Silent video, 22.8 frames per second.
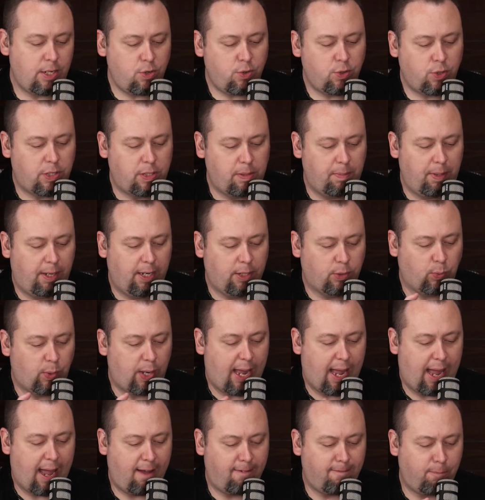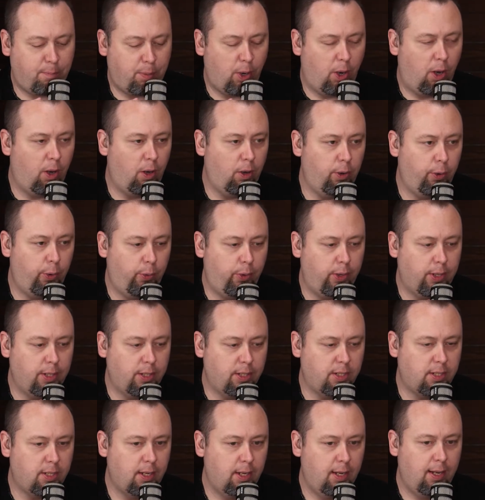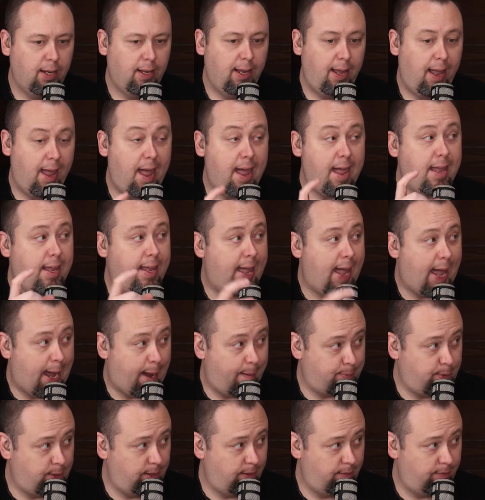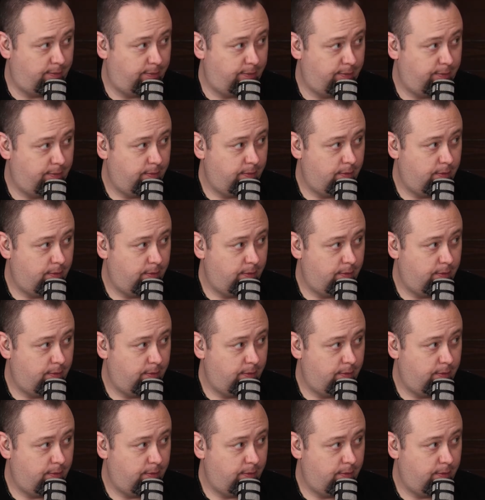interesting because we have Paul who is a captive.